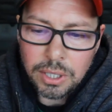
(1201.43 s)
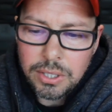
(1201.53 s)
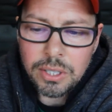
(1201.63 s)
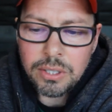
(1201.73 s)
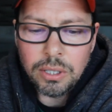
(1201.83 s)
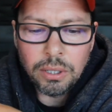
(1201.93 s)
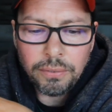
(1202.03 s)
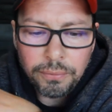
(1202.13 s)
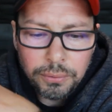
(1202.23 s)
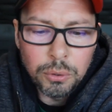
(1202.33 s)
this is
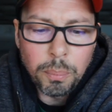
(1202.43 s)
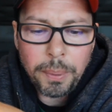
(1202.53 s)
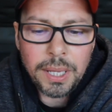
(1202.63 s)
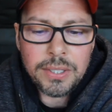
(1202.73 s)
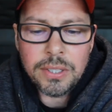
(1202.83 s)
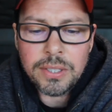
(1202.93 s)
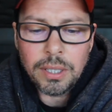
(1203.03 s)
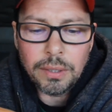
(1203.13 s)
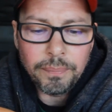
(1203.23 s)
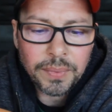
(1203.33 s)
the few places
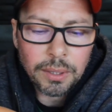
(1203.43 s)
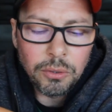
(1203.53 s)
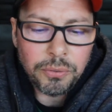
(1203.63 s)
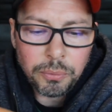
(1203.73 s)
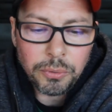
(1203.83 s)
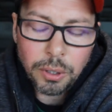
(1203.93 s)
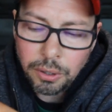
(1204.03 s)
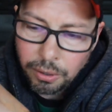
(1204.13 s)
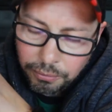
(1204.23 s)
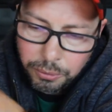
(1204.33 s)
in
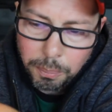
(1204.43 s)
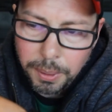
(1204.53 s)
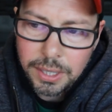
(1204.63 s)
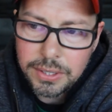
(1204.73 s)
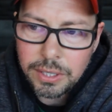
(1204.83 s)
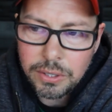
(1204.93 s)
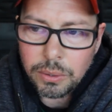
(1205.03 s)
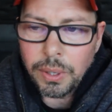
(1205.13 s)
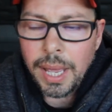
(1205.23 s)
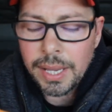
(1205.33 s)
few places,
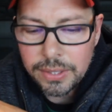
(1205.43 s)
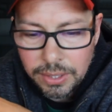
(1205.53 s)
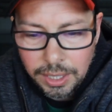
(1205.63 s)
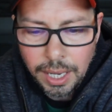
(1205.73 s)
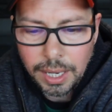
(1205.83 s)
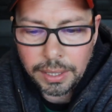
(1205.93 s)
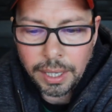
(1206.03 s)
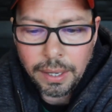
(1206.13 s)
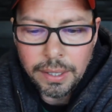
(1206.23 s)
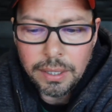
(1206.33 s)
you know, as
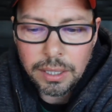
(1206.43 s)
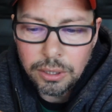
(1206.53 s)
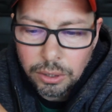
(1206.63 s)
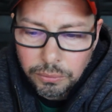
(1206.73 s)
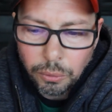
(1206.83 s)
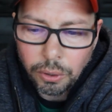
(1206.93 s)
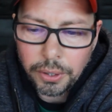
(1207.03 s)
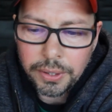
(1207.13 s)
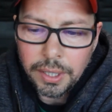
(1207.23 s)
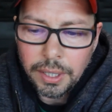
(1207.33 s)
Canada in the
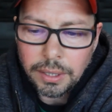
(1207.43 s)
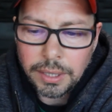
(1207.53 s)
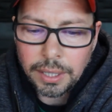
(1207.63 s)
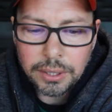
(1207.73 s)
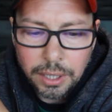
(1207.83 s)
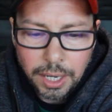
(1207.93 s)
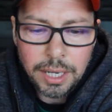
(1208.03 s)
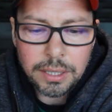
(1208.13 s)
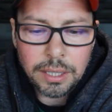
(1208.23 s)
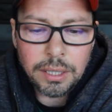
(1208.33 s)
world that
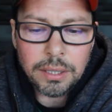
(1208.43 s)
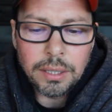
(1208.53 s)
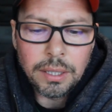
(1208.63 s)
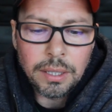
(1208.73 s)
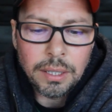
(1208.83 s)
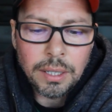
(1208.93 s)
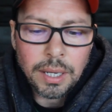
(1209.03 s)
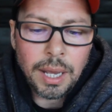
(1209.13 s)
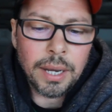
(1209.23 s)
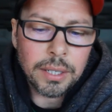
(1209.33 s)
created
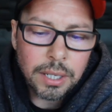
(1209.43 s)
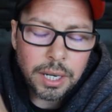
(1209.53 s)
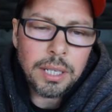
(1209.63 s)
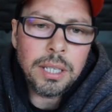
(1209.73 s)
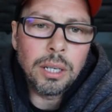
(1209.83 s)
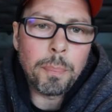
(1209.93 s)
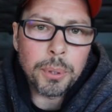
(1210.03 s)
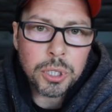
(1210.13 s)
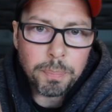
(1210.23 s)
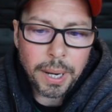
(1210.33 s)
and creating a
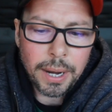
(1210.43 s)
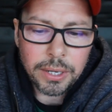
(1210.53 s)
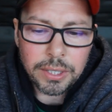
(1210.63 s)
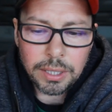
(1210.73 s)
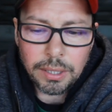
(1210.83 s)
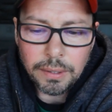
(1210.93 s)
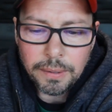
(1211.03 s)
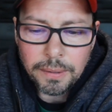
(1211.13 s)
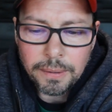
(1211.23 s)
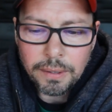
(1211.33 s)
prosperity
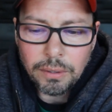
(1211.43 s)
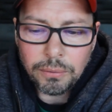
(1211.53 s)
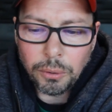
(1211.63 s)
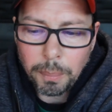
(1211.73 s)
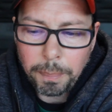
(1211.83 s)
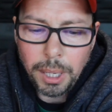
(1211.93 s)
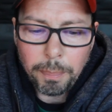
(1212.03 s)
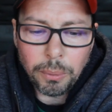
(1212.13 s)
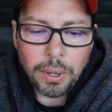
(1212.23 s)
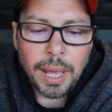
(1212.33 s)
for
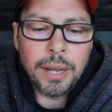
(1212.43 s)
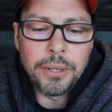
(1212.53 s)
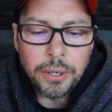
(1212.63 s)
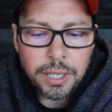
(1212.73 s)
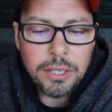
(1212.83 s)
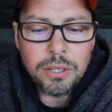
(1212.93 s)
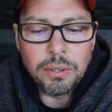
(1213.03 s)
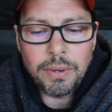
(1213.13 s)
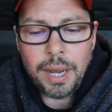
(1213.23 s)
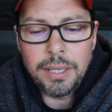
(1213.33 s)
people. And the
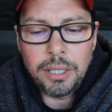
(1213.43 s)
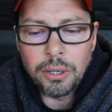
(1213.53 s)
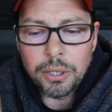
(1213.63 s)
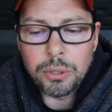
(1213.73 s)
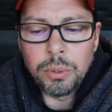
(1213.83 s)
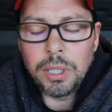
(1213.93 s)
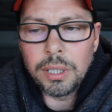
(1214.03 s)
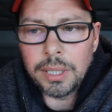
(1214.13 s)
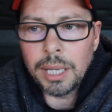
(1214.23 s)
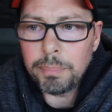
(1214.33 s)
reason why they are
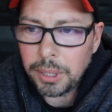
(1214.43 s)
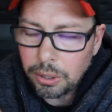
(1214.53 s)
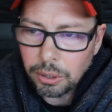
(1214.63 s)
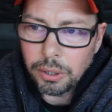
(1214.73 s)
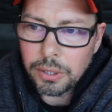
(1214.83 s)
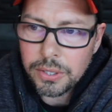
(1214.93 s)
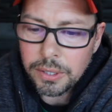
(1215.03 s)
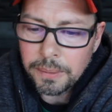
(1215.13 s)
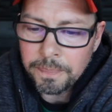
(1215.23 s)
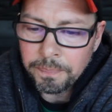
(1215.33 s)
doing that, because